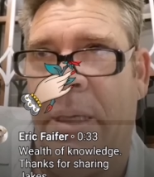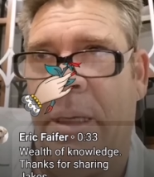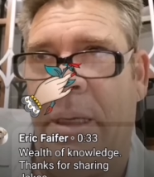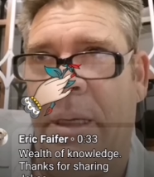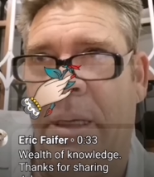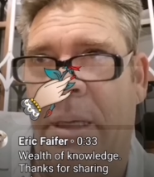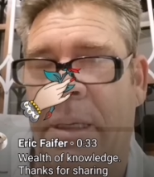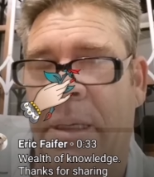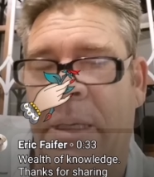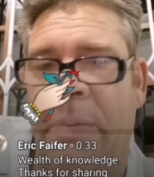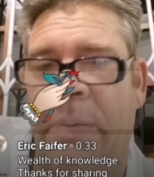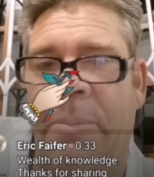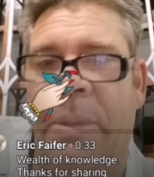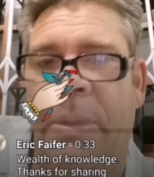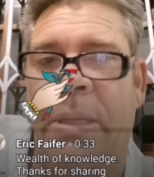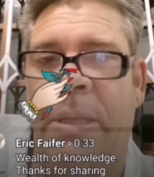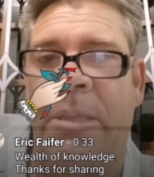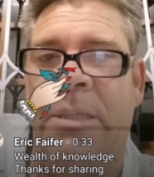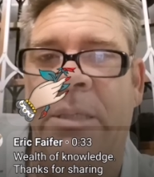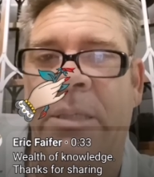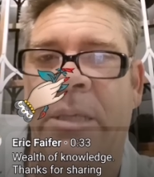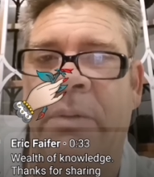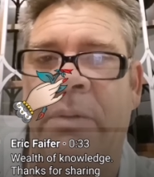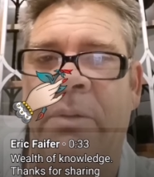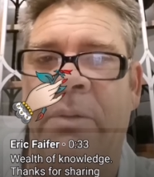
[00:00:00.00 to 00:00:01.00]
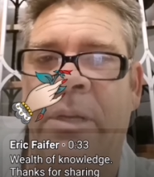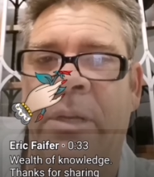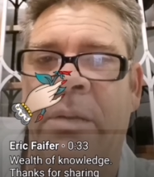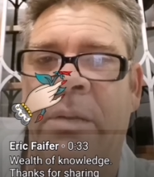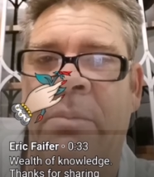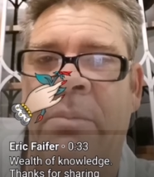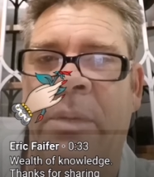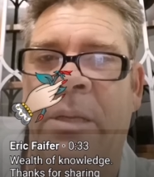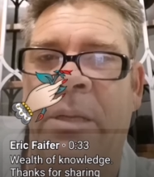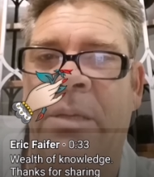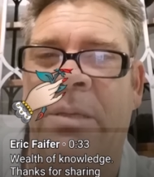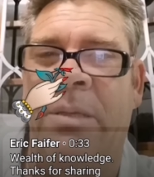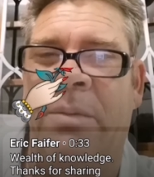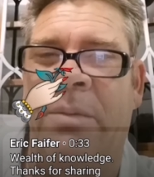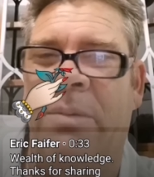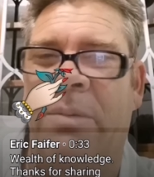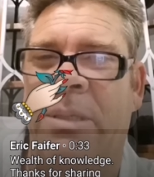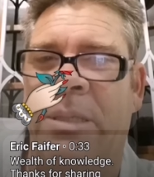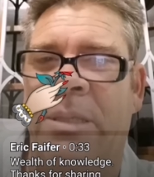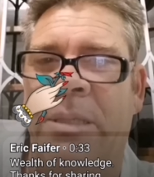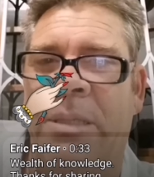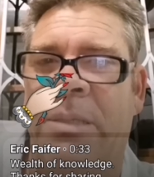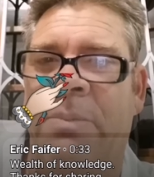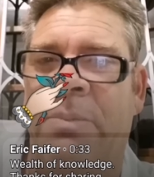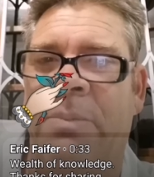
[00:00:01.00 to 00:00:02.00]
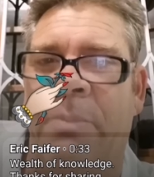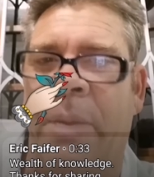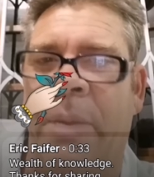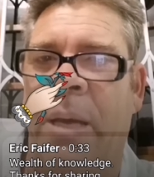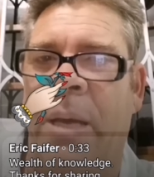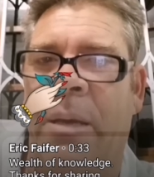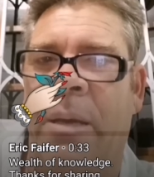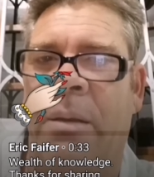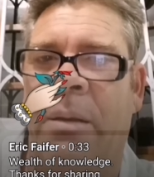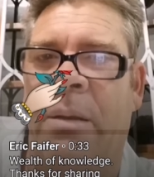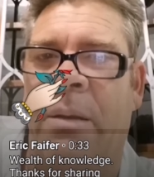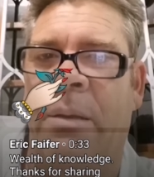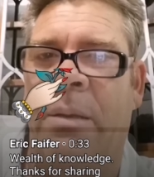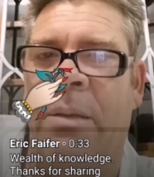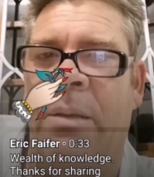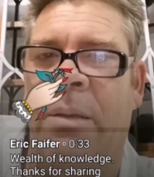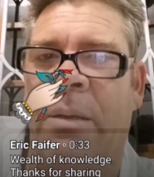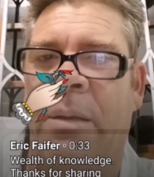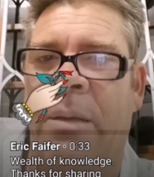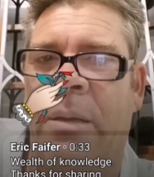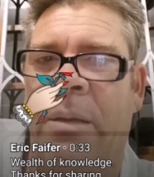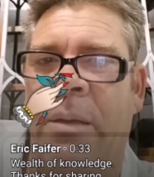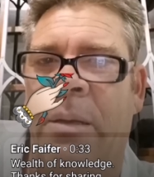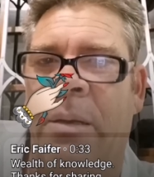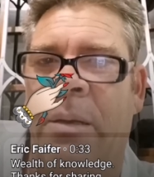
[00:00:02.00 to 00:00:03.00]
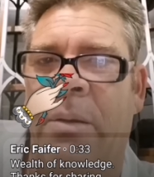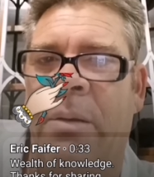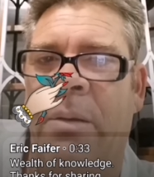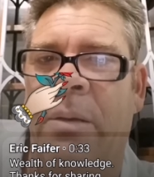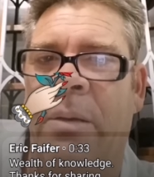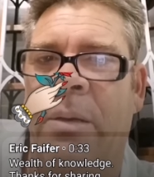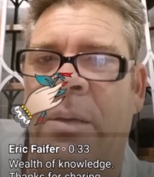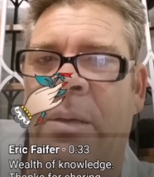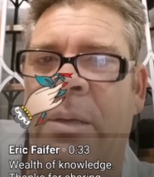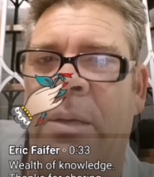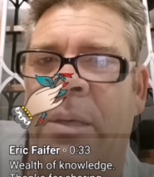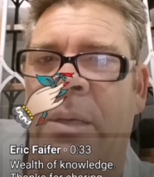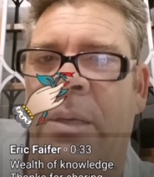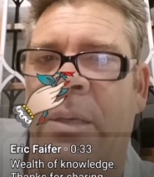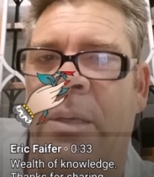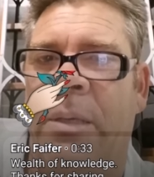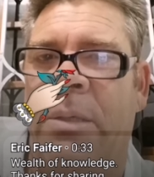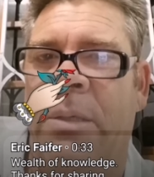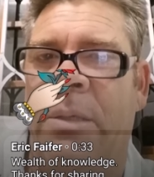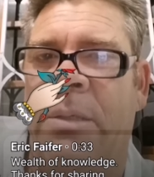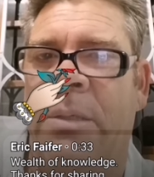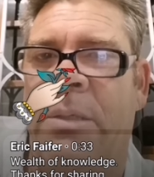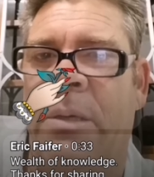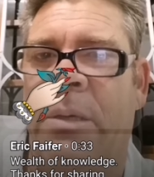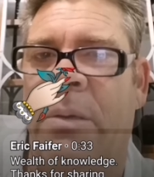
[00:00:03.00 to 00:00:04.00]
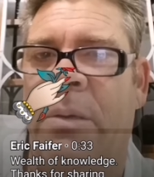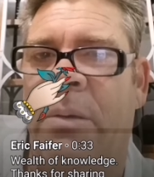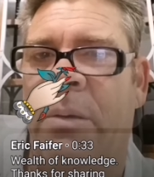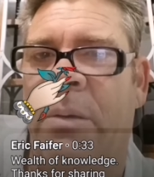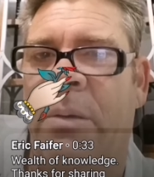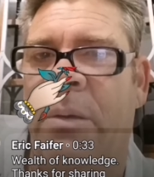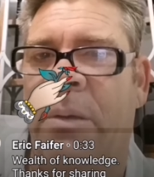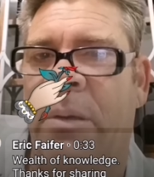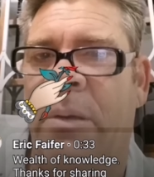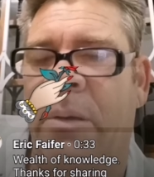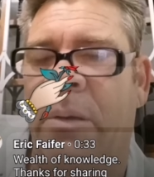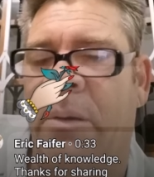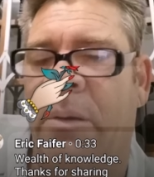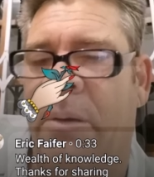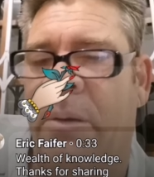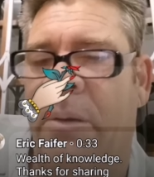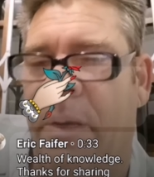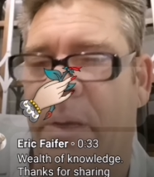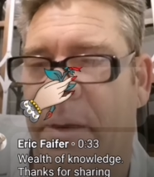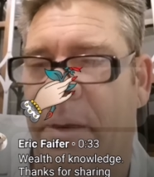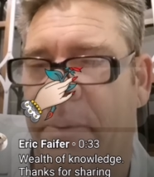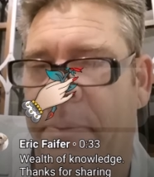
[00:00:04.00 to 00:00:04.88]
and deeper than 70 meters. It was just mackerel, So your